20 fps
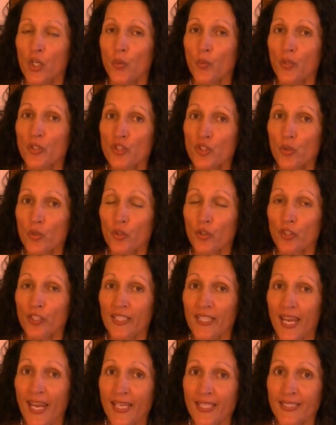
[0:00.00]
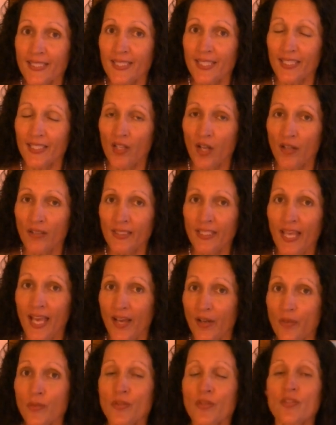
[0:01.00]
which creates it on the
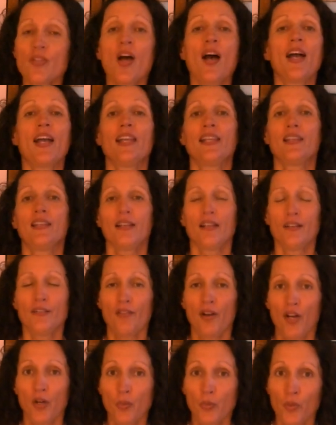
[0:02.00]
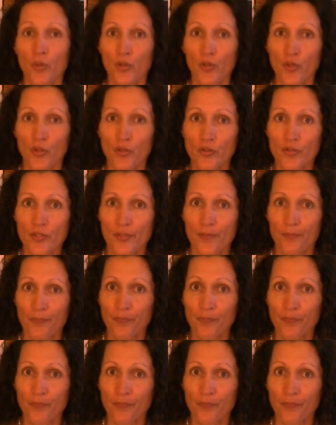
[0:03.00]
outside of our world.